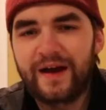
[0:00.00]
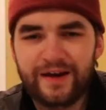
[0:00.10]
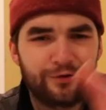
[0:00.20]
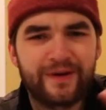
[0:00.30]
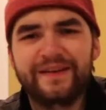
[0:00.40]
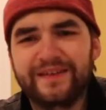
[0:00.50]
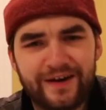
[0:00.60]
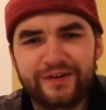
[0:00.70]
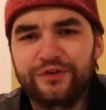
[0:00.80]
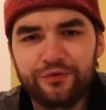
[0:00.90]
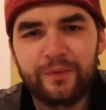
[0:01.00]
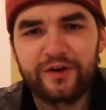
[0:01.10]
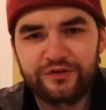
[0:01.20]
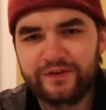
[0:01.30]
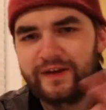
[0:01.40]
Now I don't want to talk too
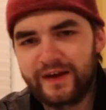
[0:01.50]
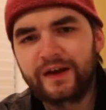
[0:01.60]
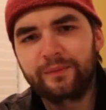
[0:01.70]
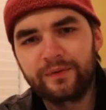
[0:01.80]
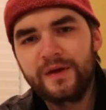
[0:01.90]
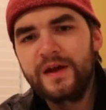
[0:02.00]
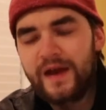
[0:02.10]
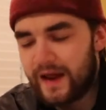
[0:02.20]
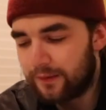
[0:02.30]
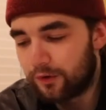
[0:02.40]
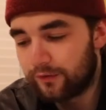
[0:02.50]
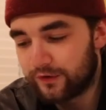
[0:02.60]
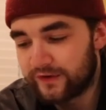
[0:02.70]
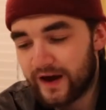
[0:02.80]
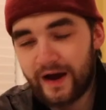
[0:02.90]
much and take up any more of
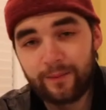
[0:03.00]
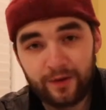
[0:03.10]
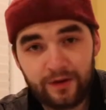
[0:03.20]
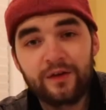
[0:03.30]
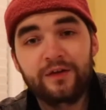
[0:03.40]
your time.